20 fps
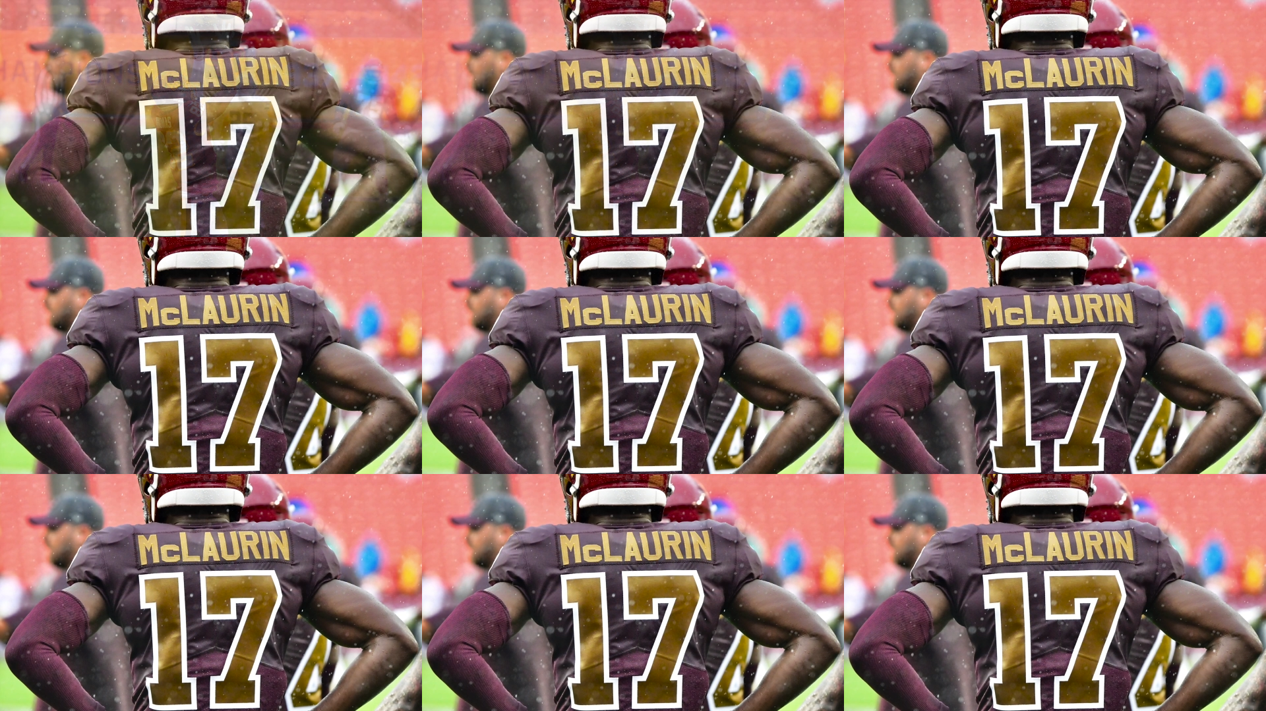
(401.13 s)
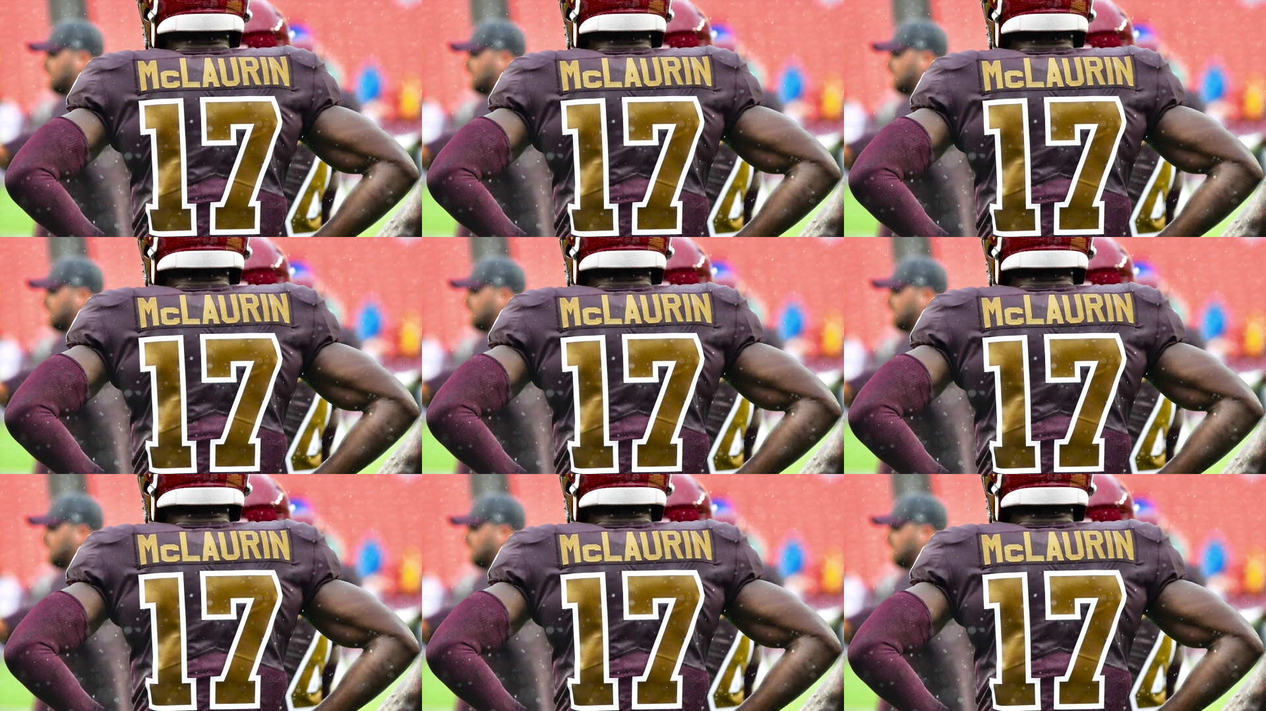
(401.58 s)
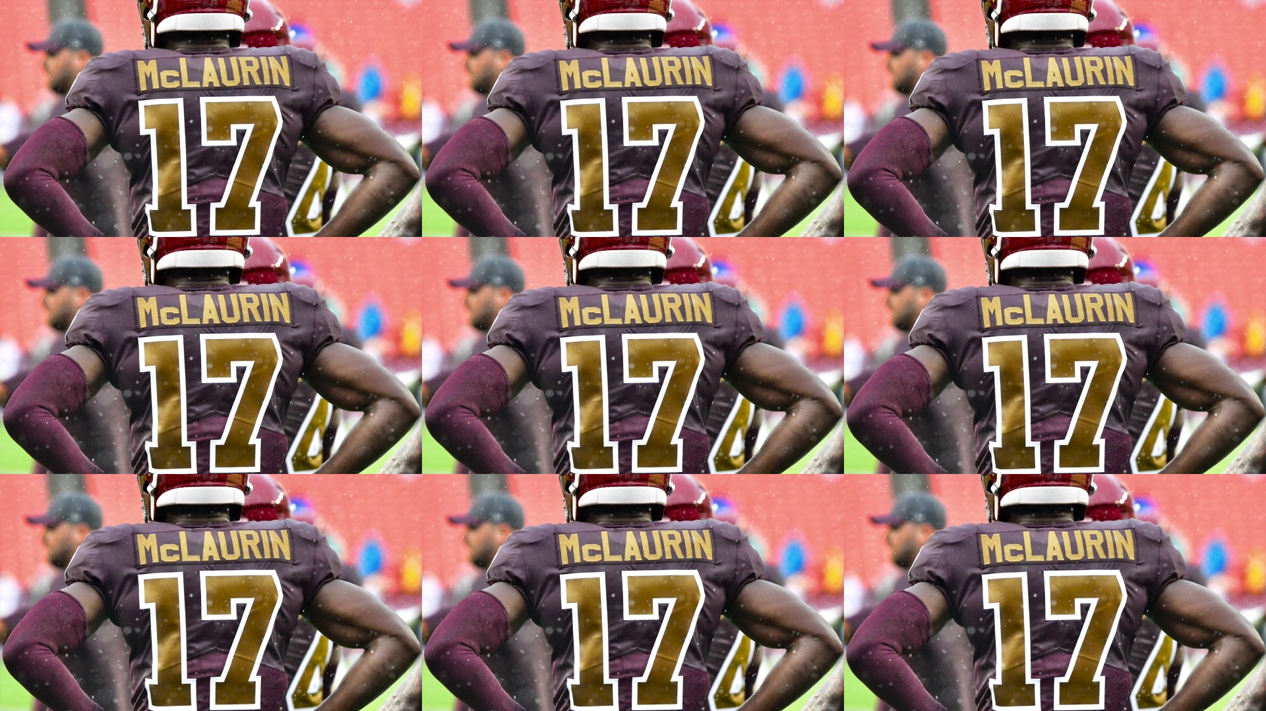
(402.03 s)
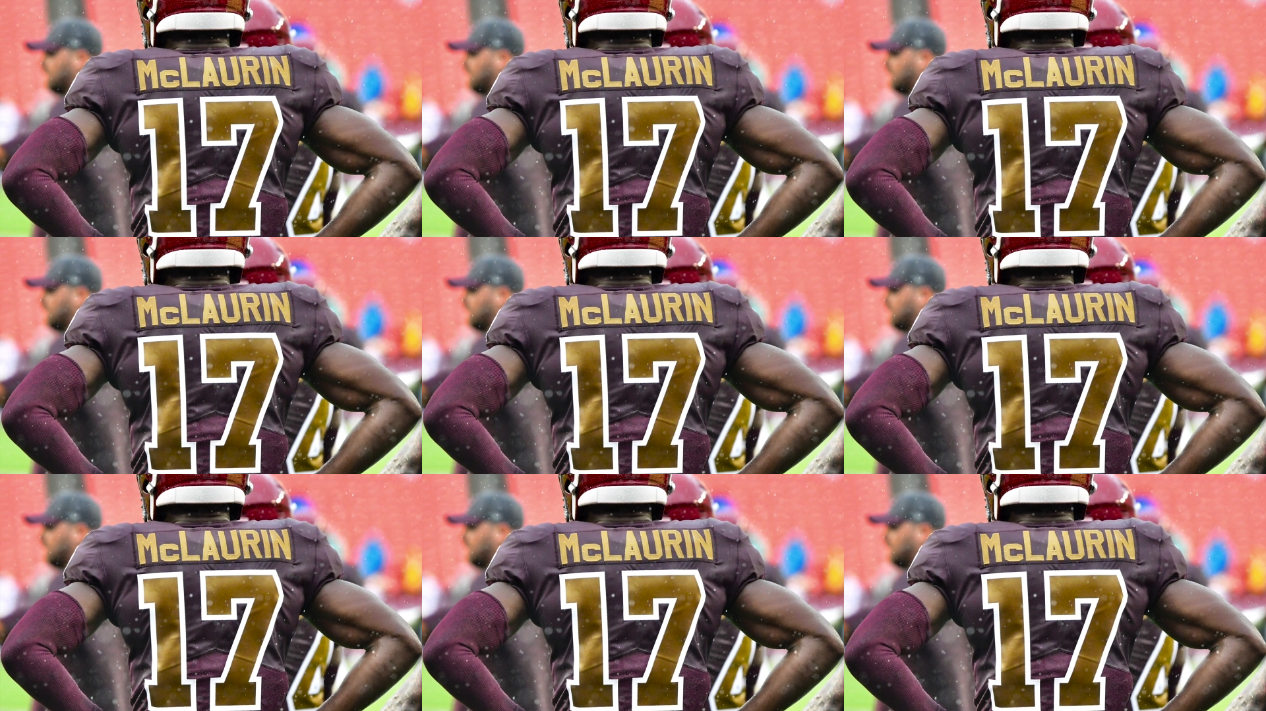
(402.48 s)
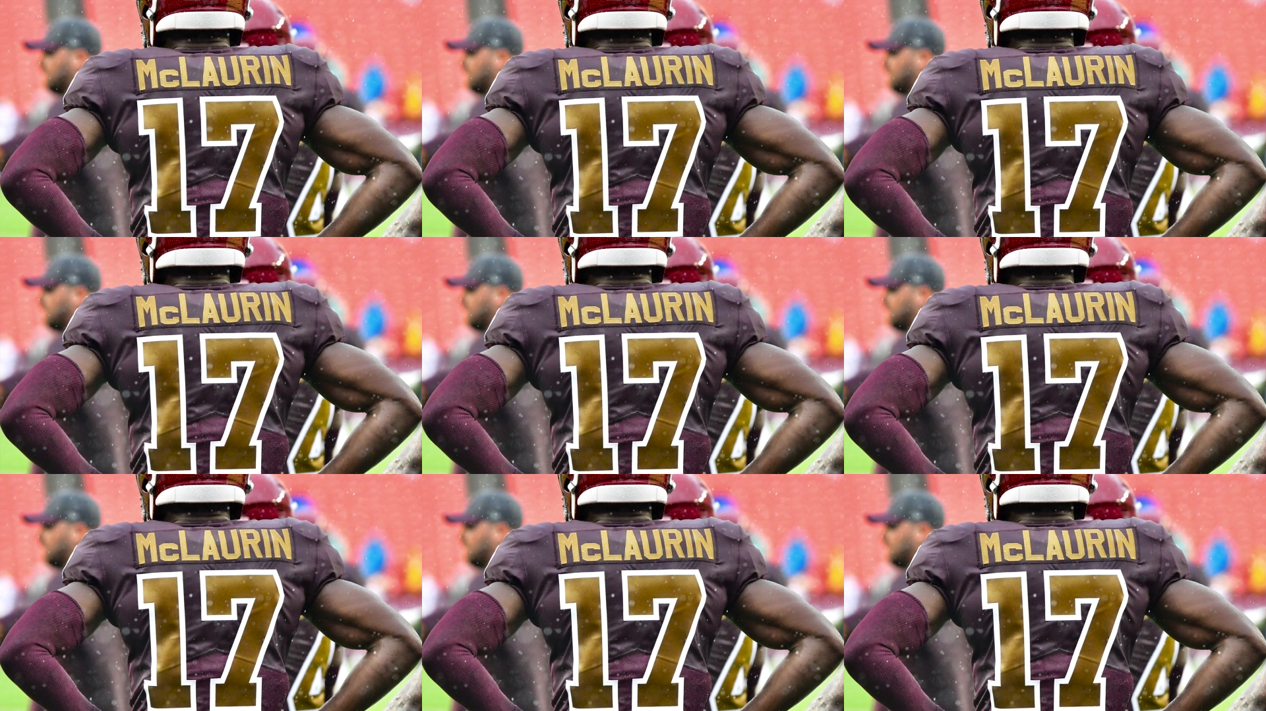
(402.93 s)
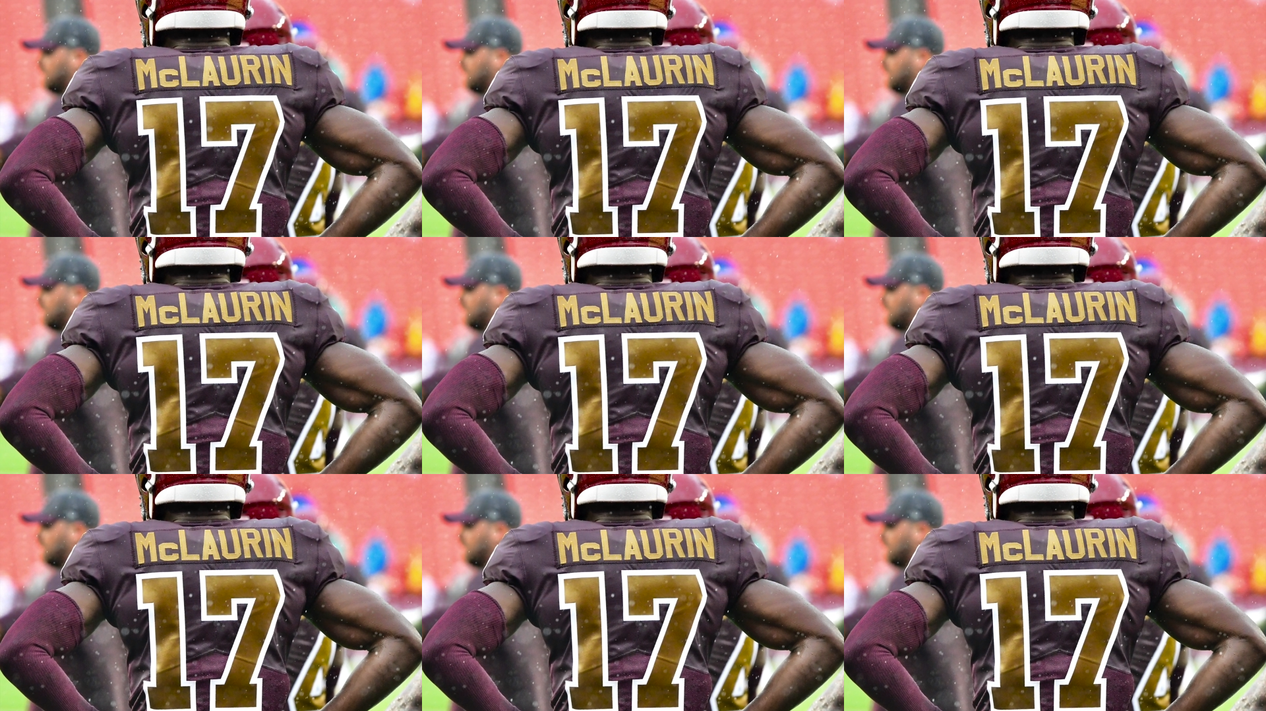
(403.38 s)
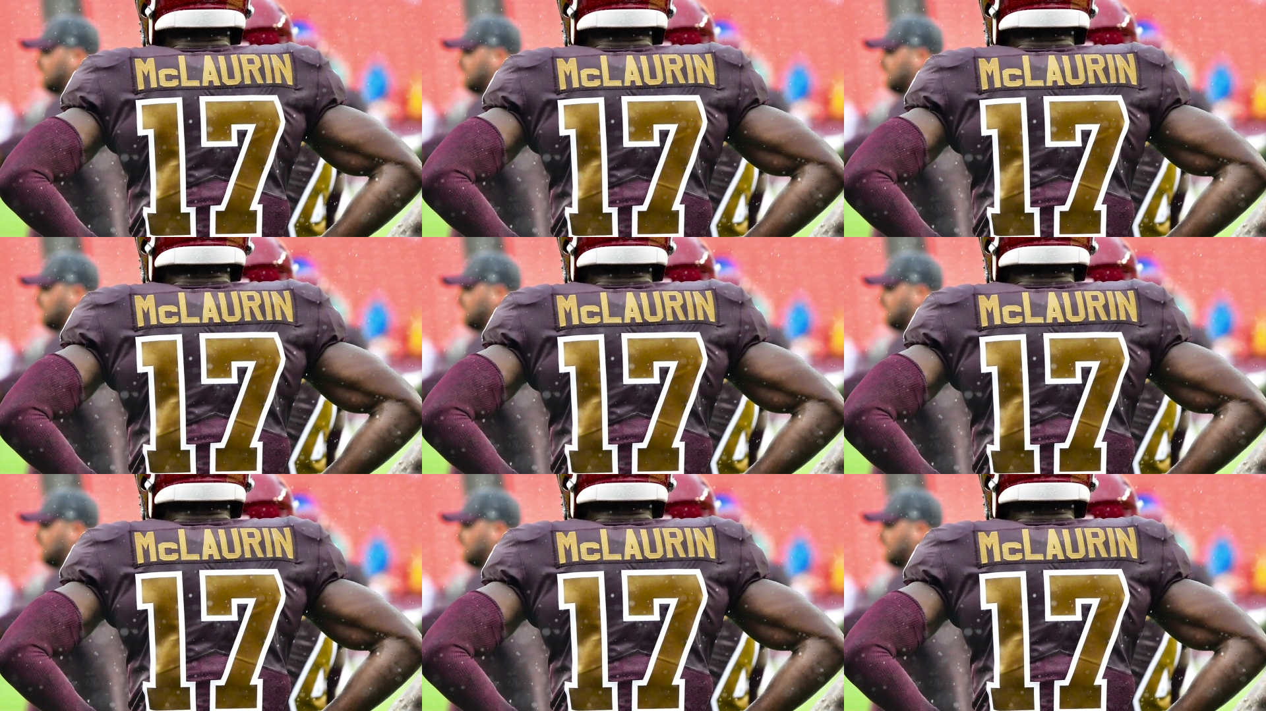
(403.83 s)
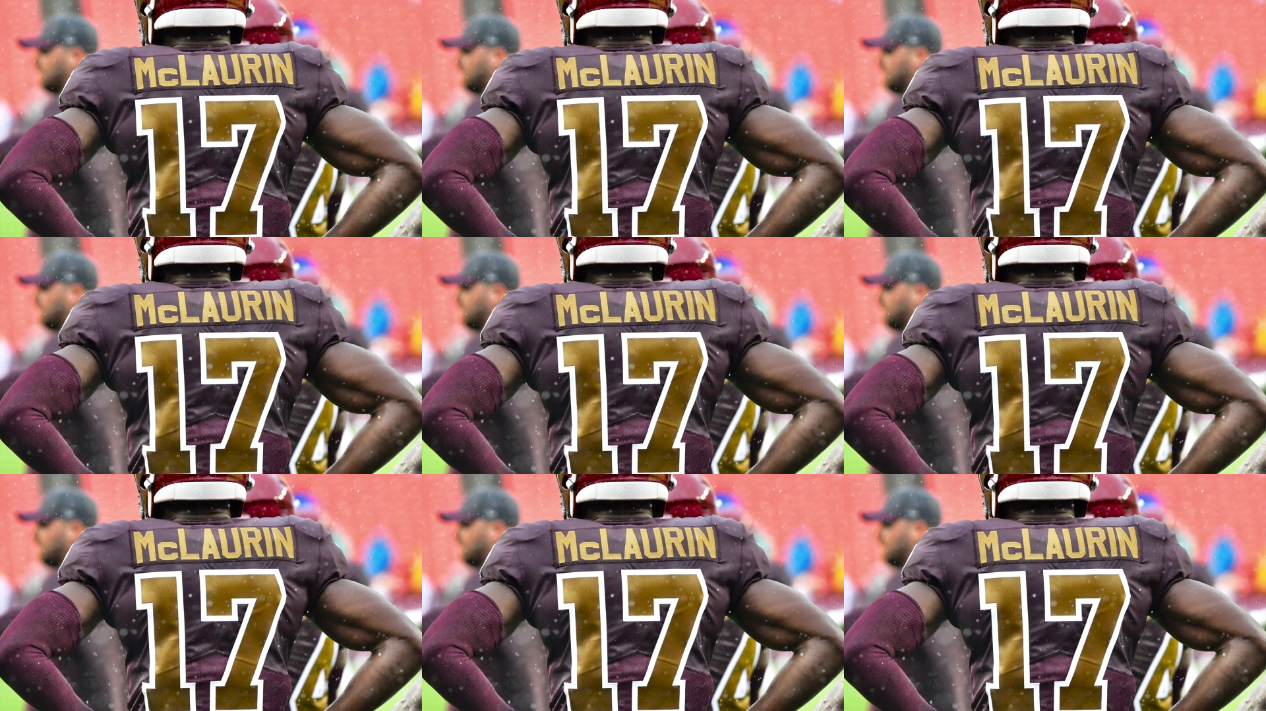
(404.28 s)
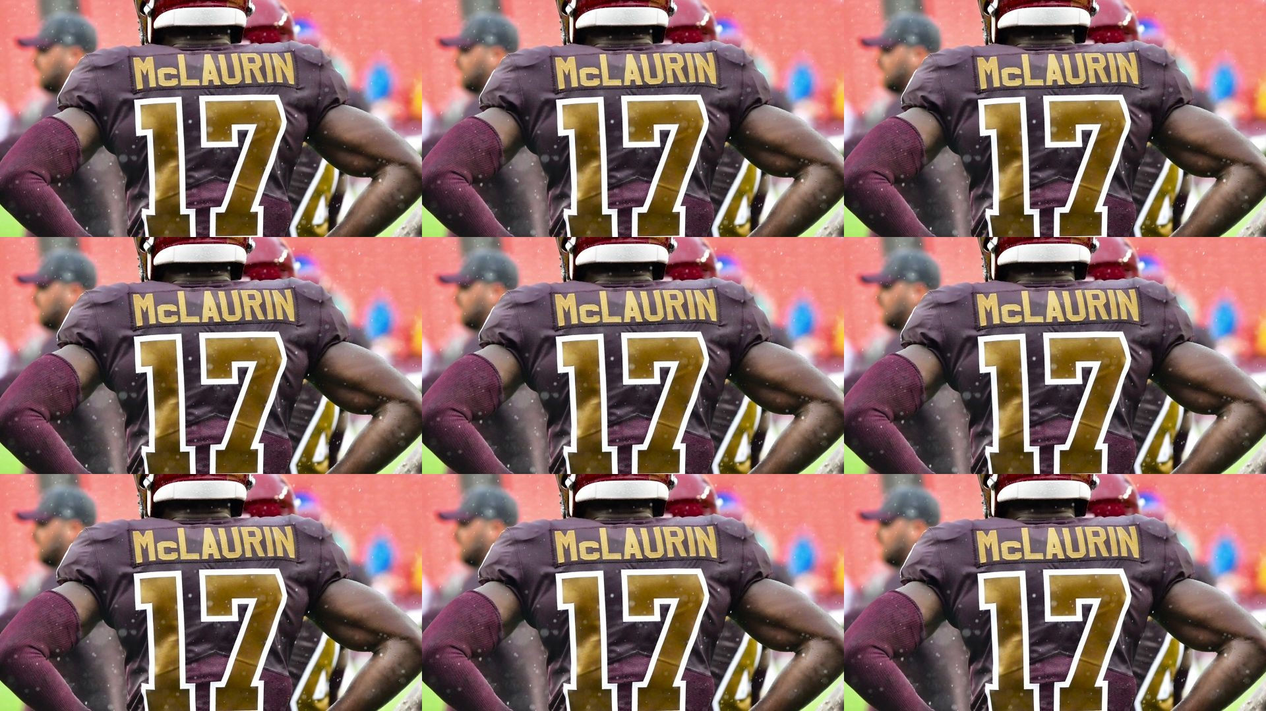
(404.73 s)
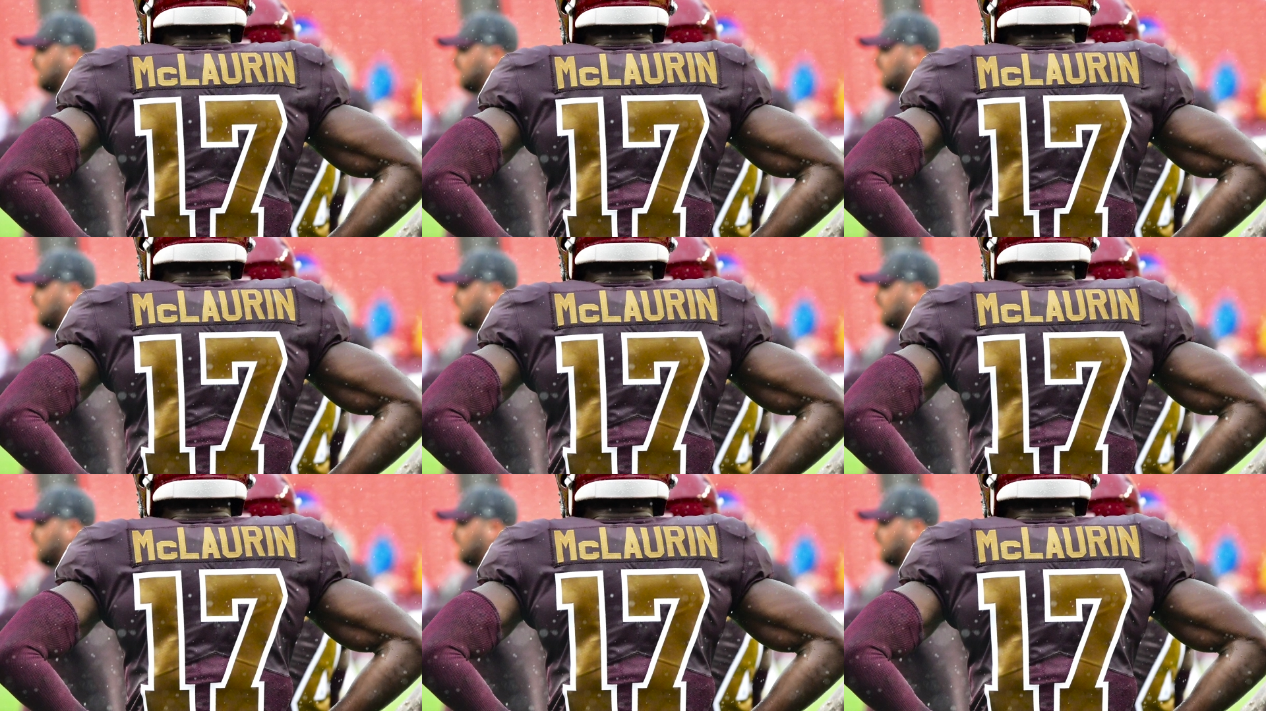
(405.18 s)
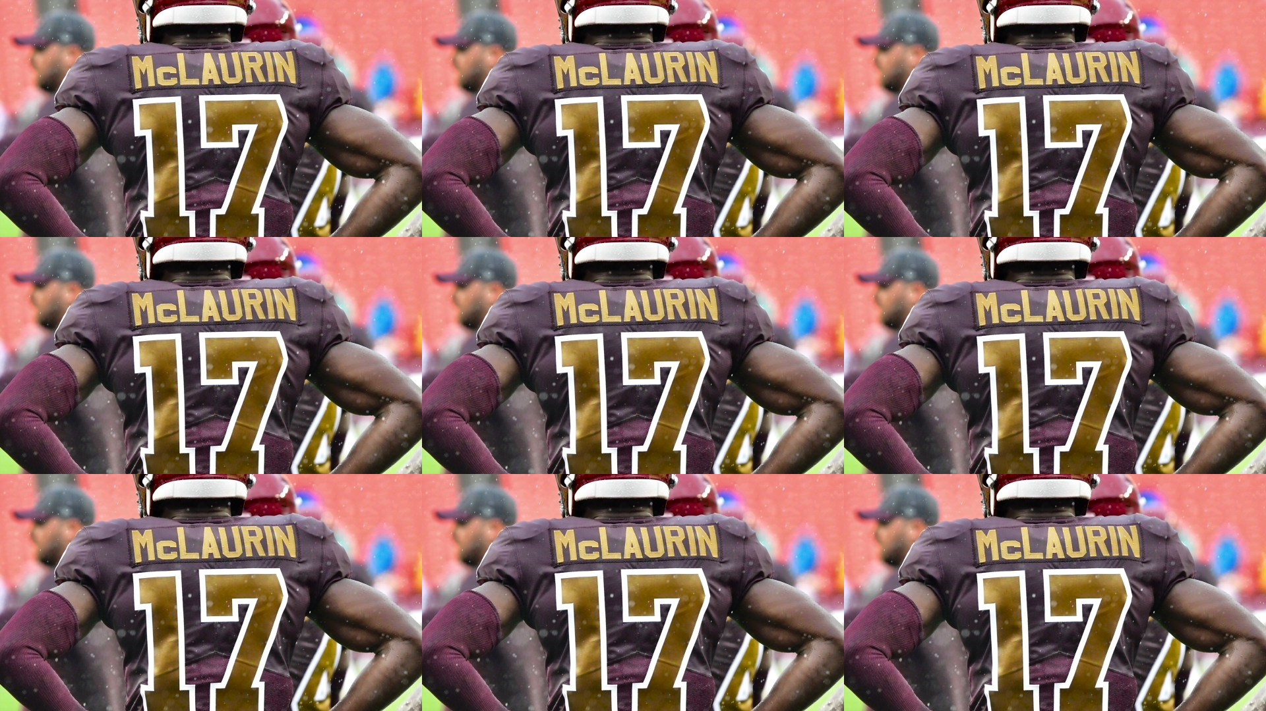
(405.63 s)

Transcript: [unreadable: no face in view]